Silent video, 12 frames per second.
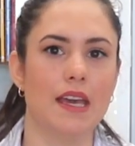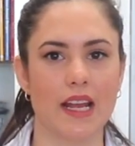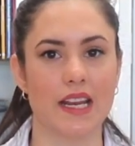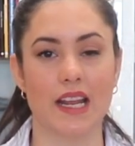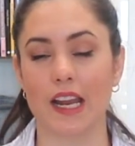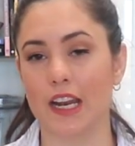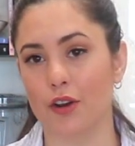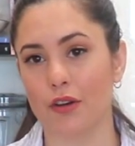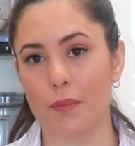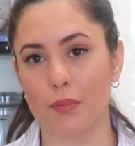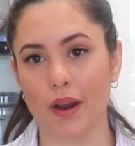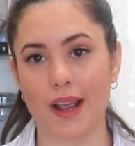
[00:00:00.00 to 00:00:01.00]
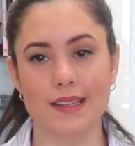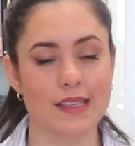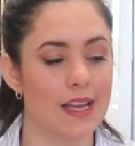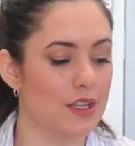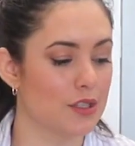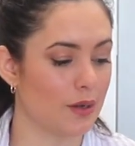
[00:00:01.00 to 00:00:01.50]
And it had a great price,
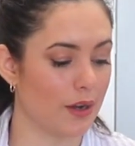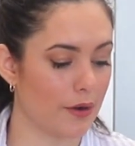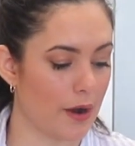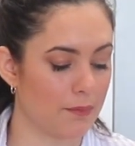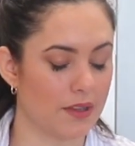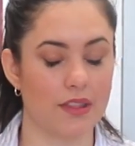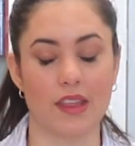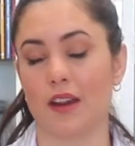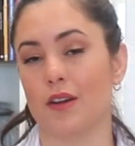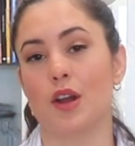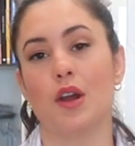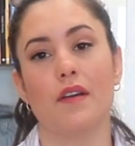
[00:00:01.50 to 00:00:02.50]
so I grabbed it there.